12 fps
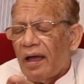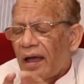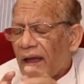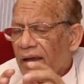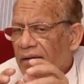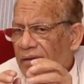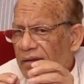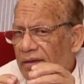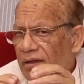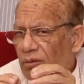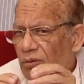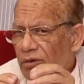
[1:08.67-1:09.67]
And
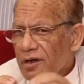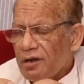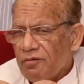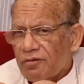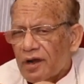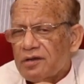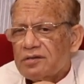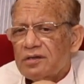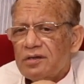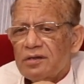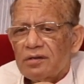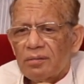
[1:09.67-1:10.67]
they were very
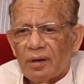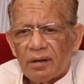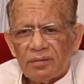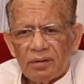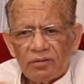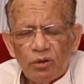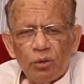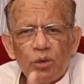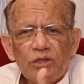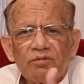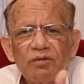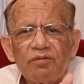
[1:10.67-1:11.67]
frightened, the
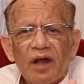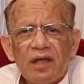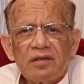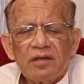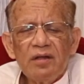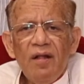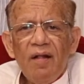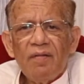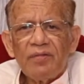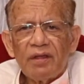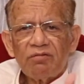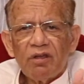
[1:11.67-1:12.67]
theologians were frightened,
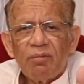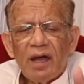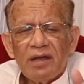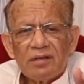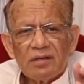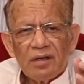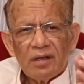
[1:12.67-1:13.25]
that we might